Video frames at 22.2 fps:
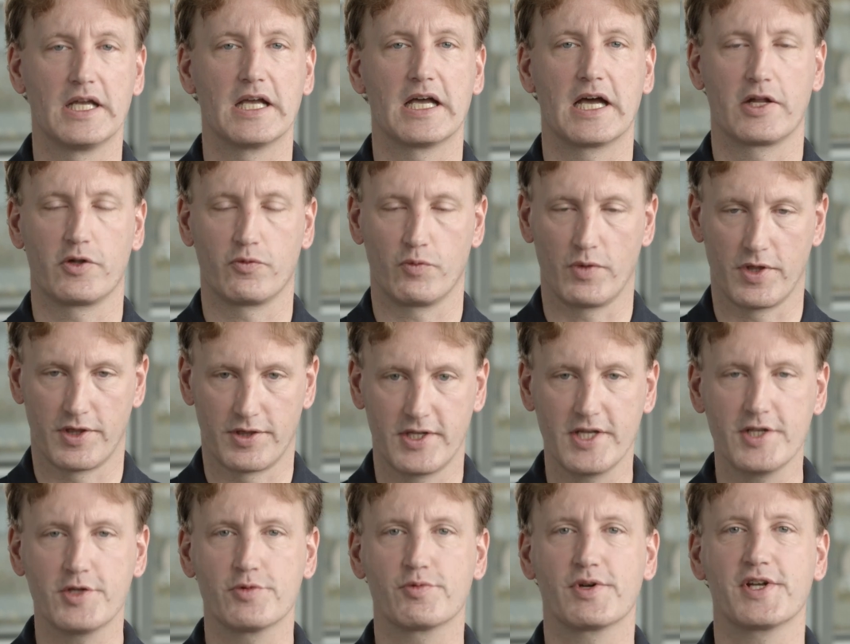And with
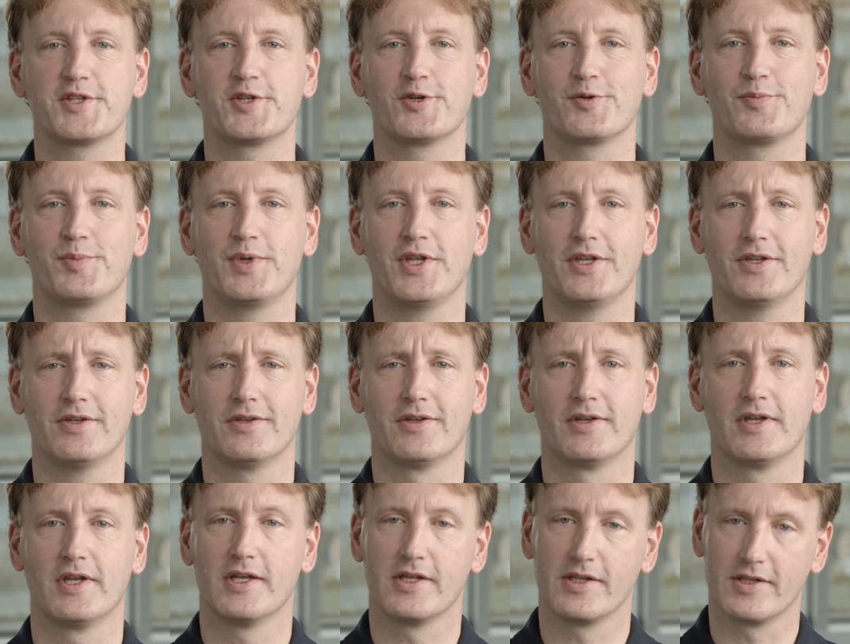this resume,
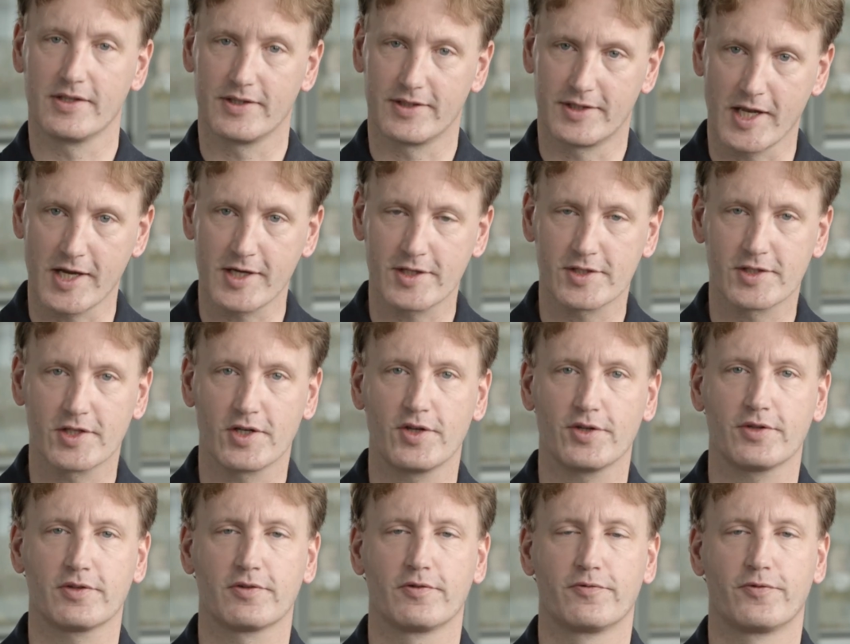thanks a
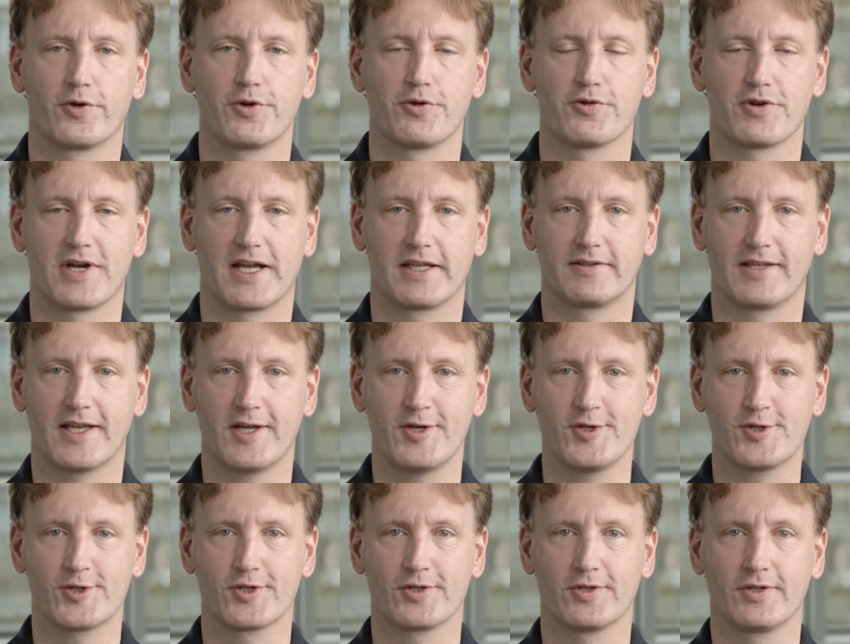lot for your
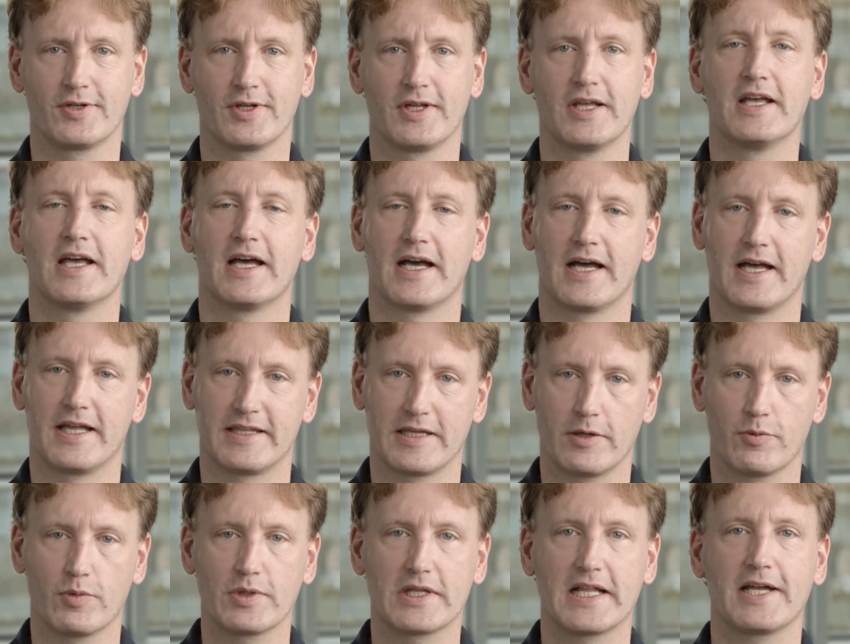attention, and I
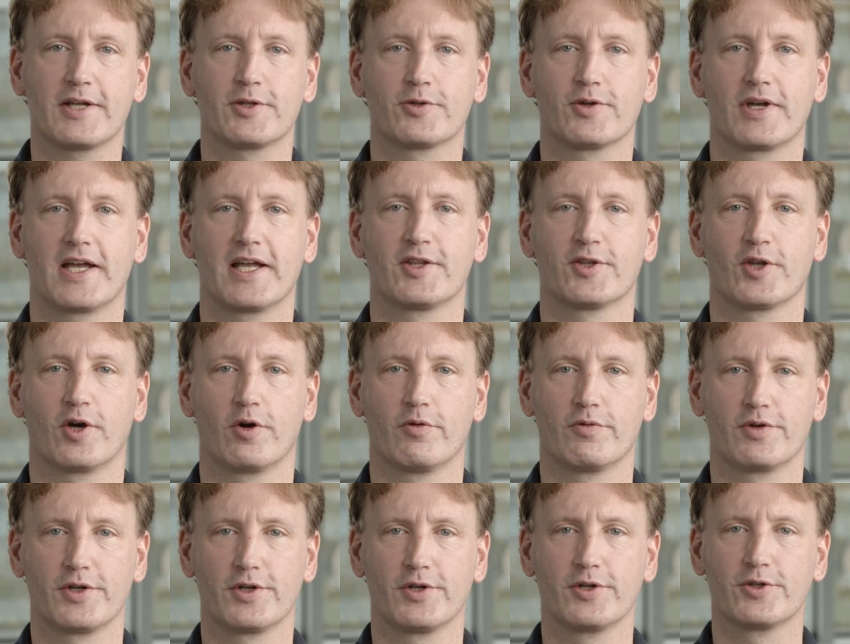would like to hand
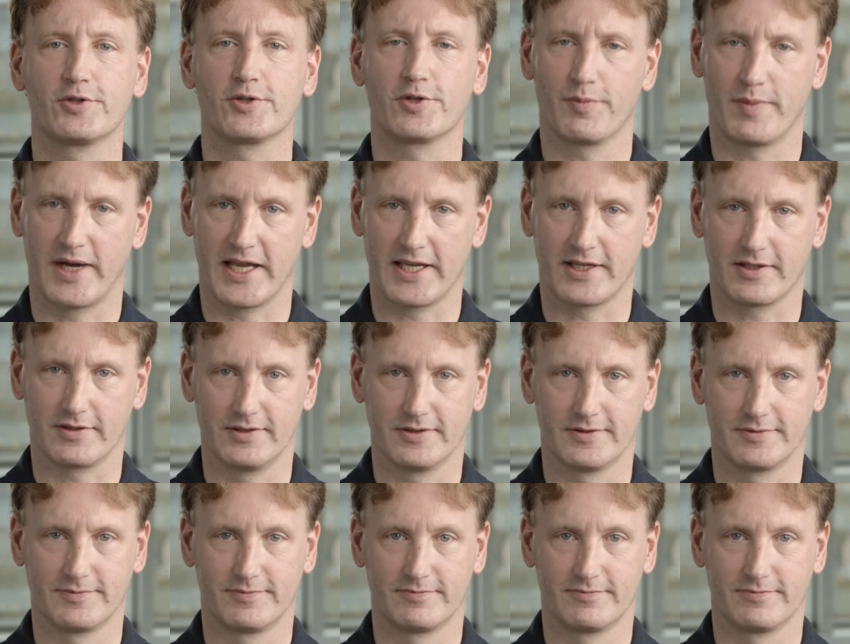over to Michael.